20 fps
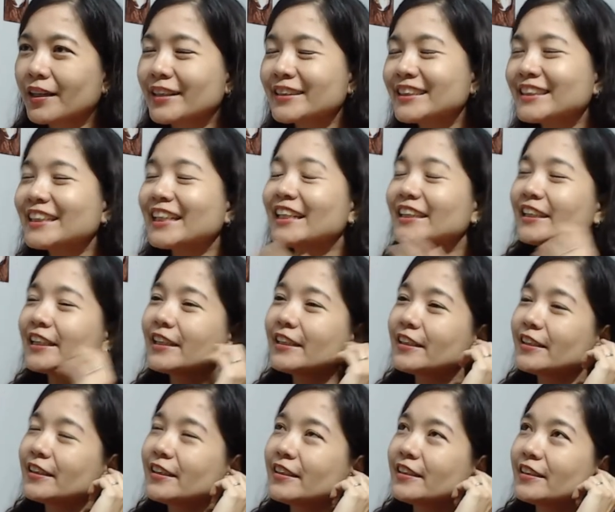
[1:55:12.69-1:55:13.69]
Kasi
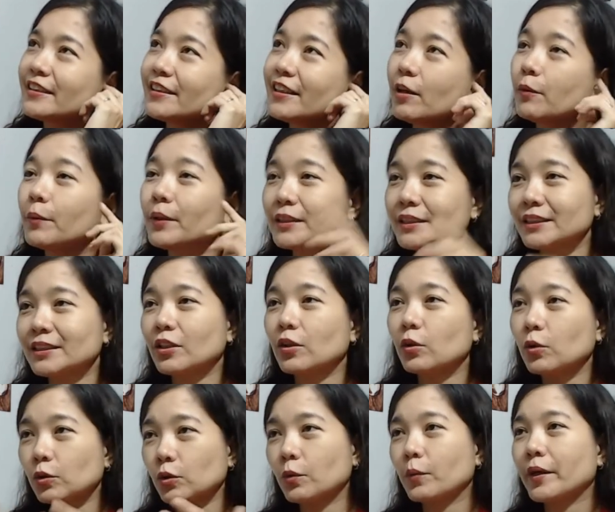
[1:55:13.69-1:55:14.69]
dati, that was the
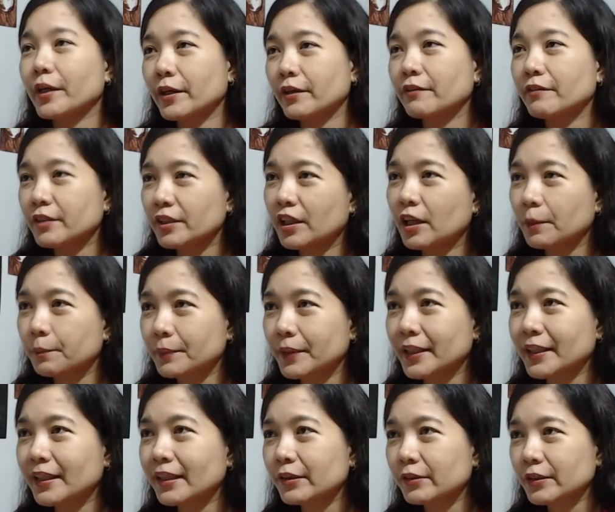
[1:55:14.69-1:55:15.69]
old way of
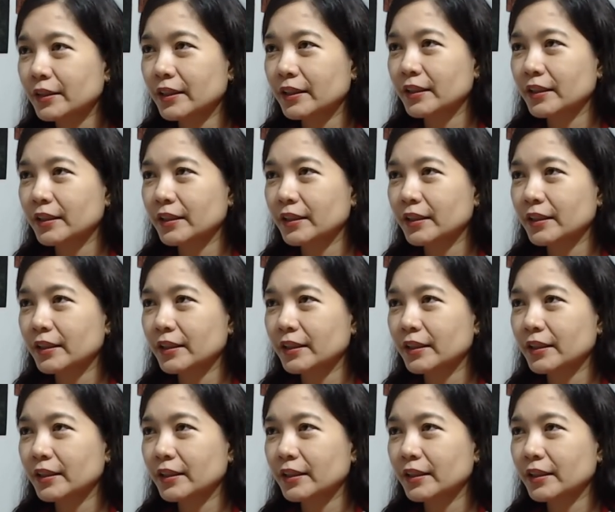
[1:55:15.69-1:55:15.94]
adopting out eh.